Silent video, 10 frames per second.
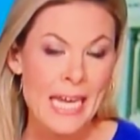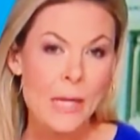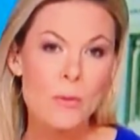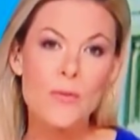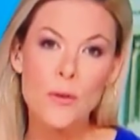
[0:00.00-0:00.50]

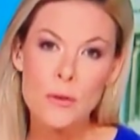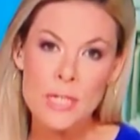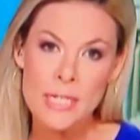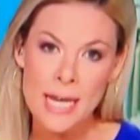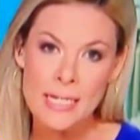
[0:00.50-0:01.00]
It was first
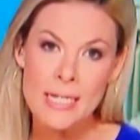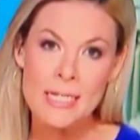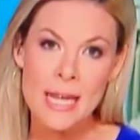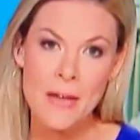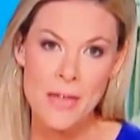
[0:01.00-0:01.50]
detected in
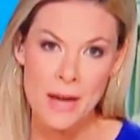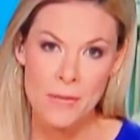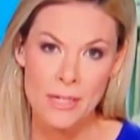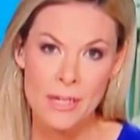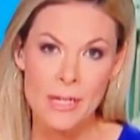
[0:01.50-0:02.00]
South Africa,